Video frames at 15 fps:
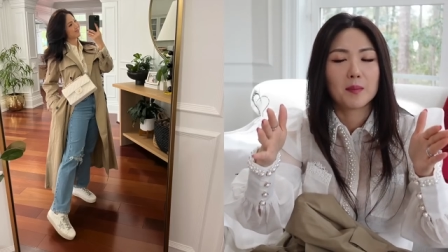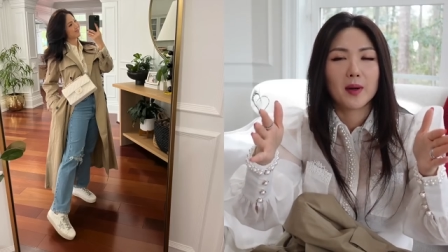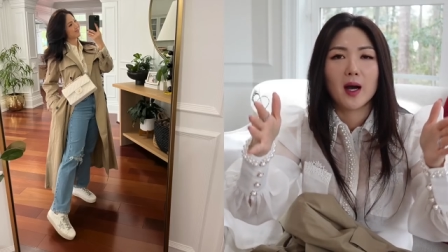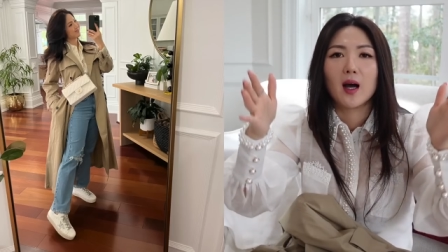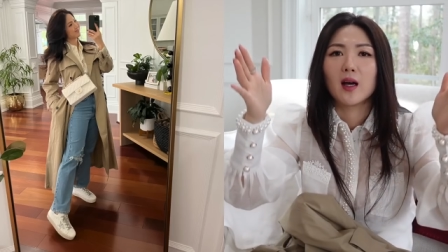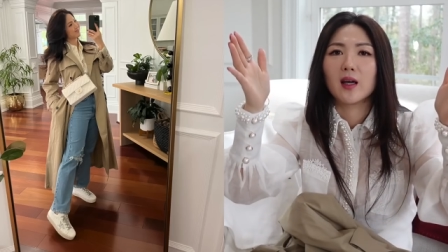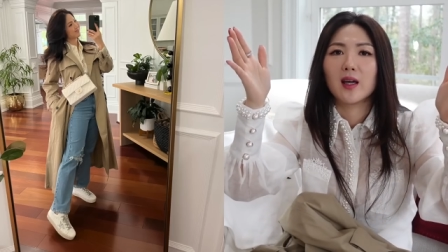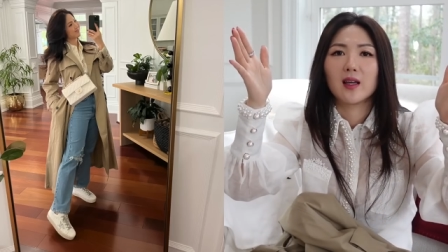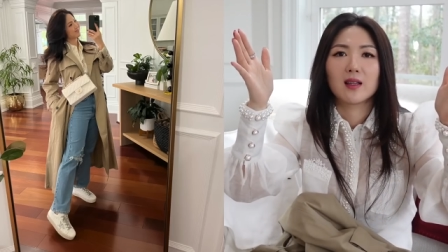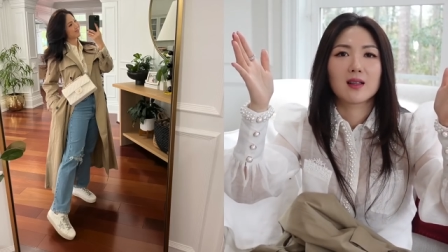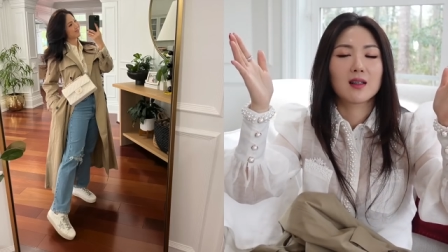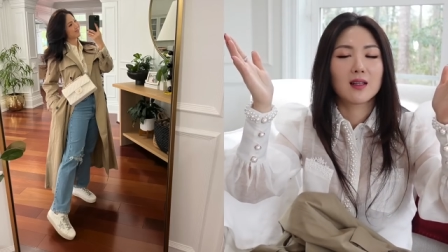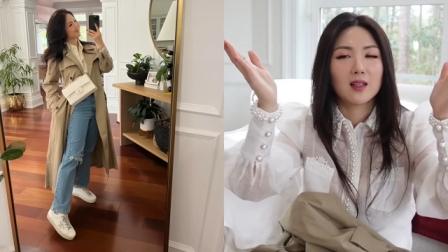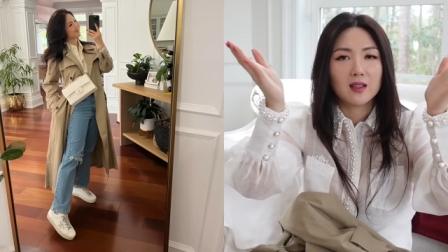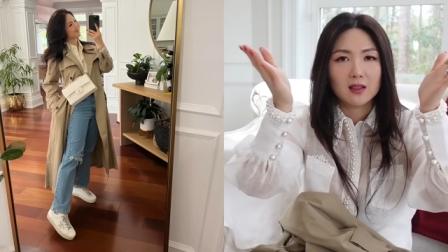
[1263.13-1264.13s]
but it
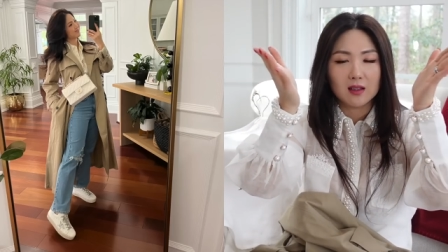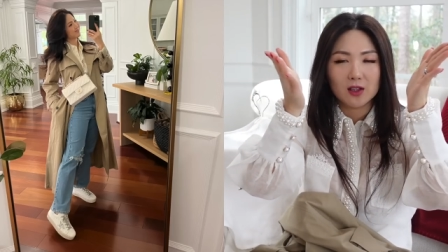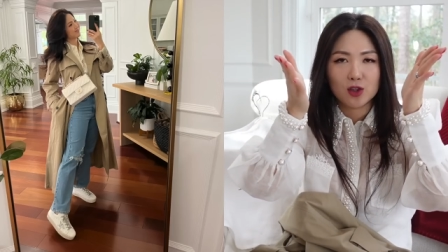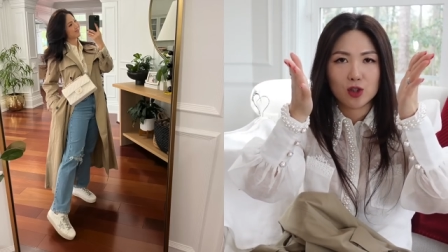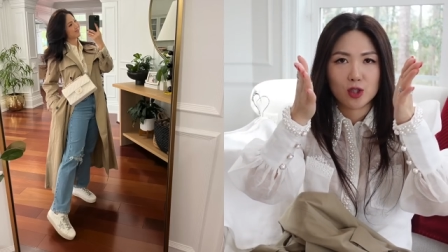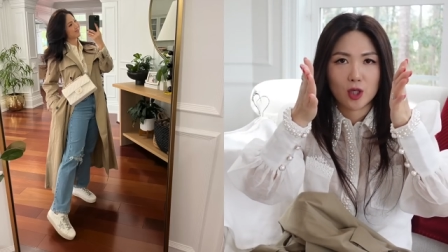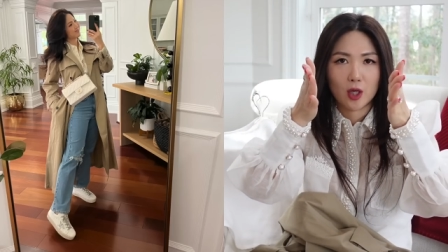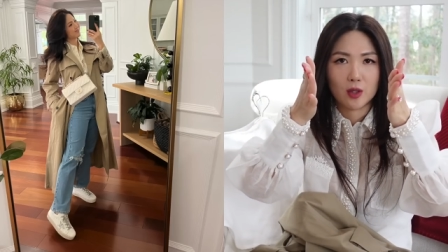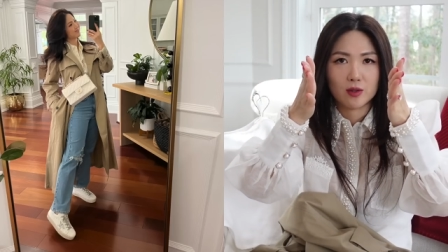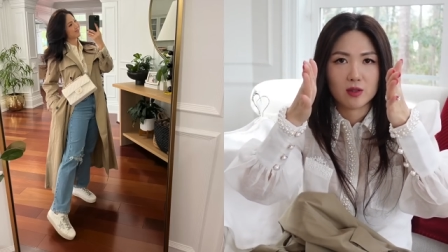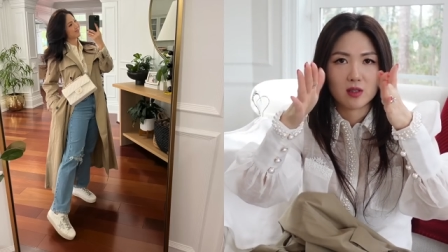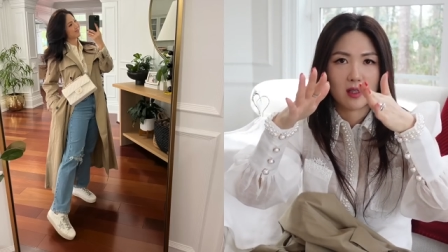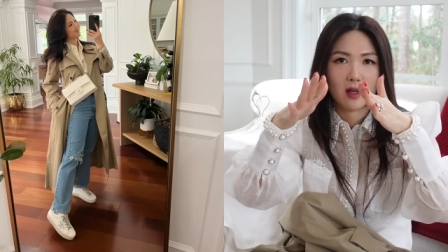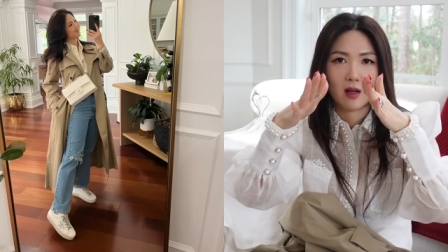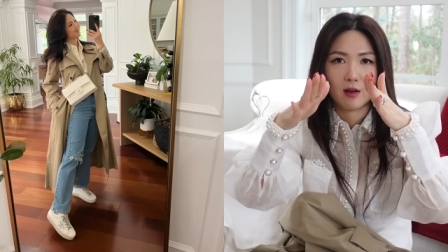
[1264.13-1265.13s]
clearly
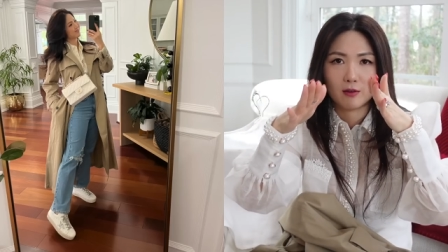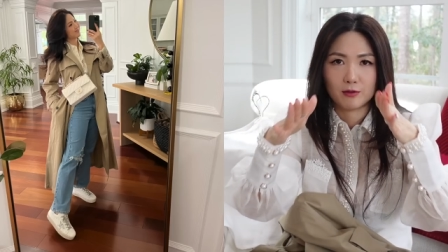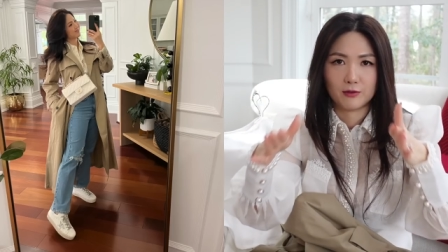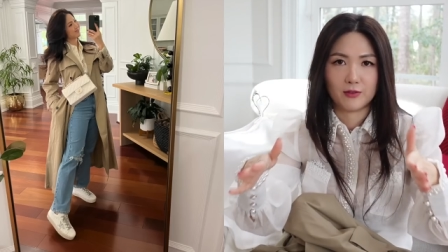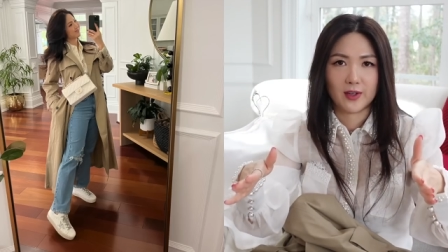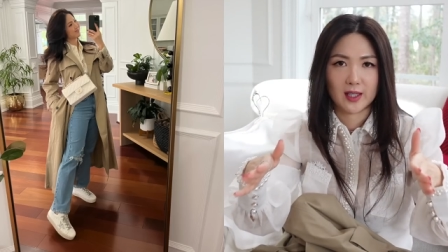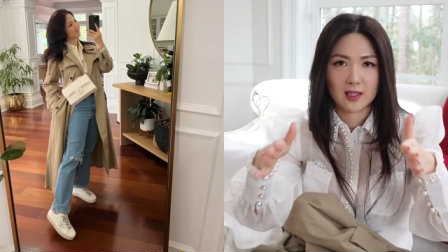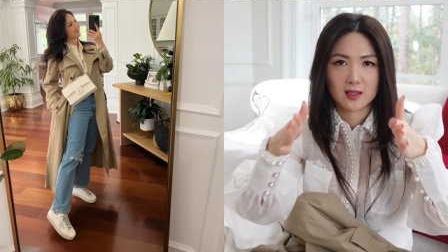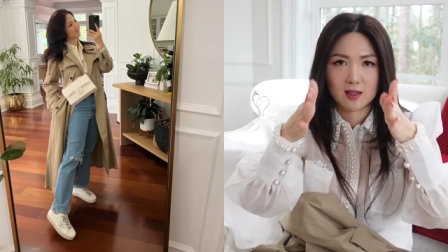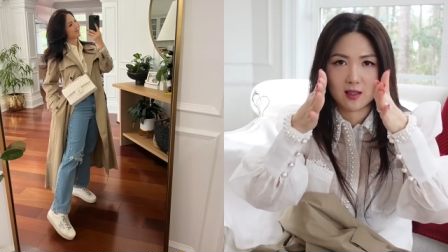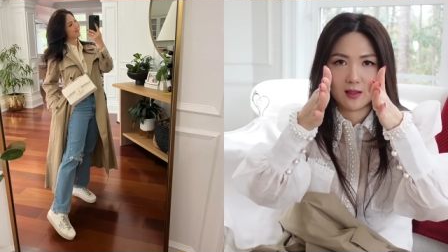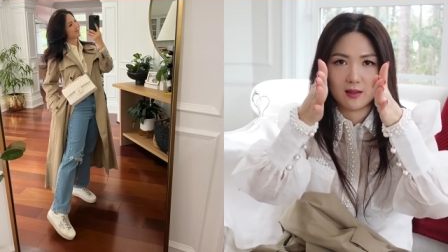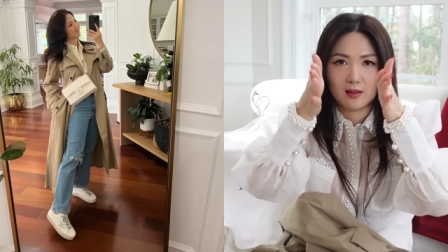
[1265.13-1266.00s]
shows the fit,